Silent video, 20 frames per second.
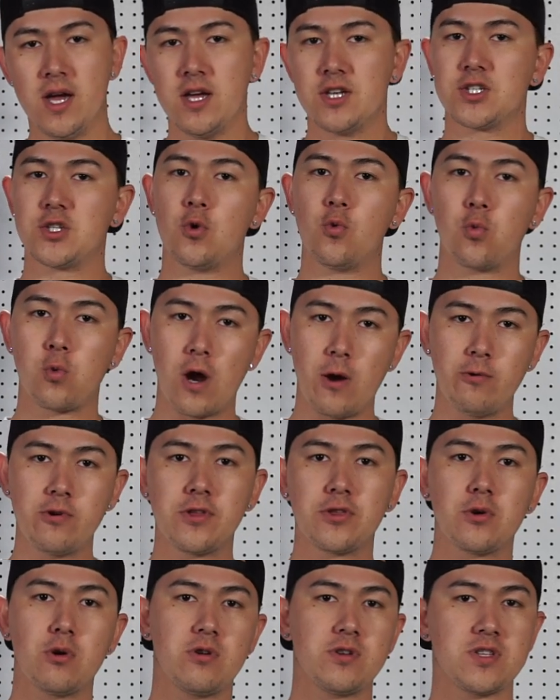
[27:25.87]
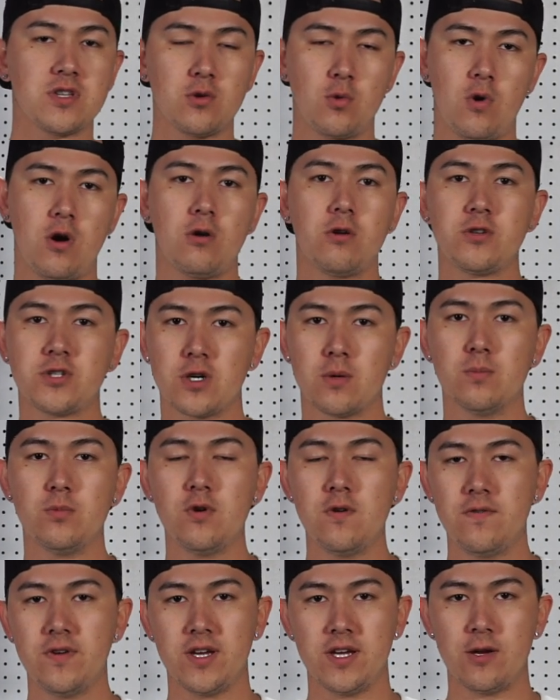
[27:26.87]
So right when you throw it into the water and you start
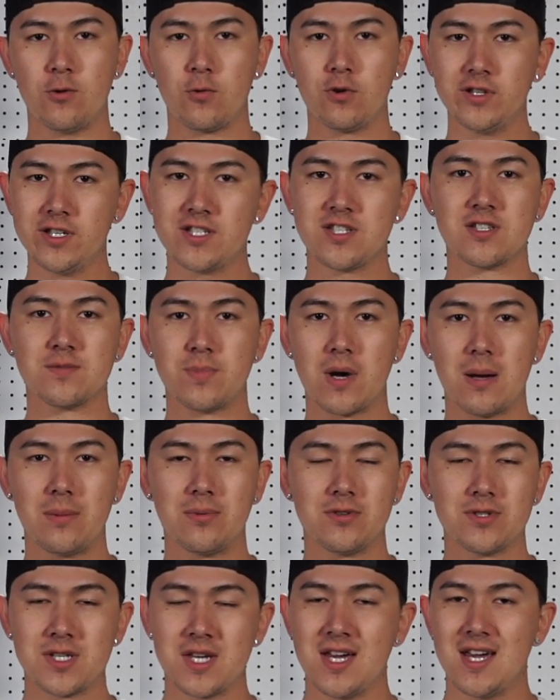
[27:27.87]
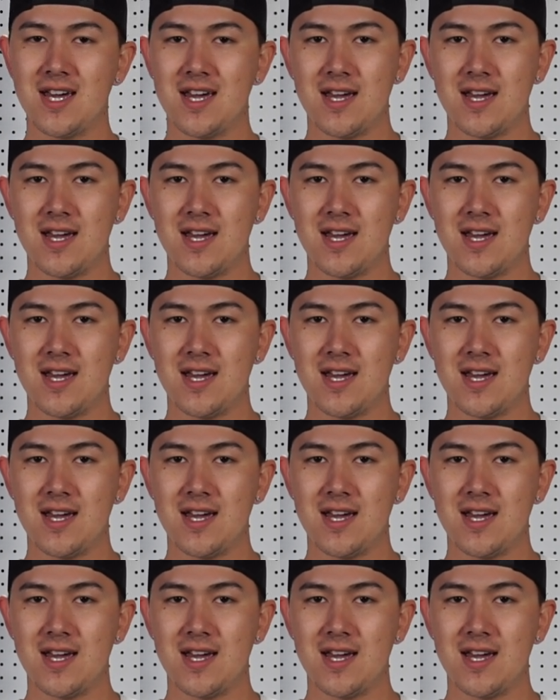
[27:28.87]
moving it, it releases bubbles.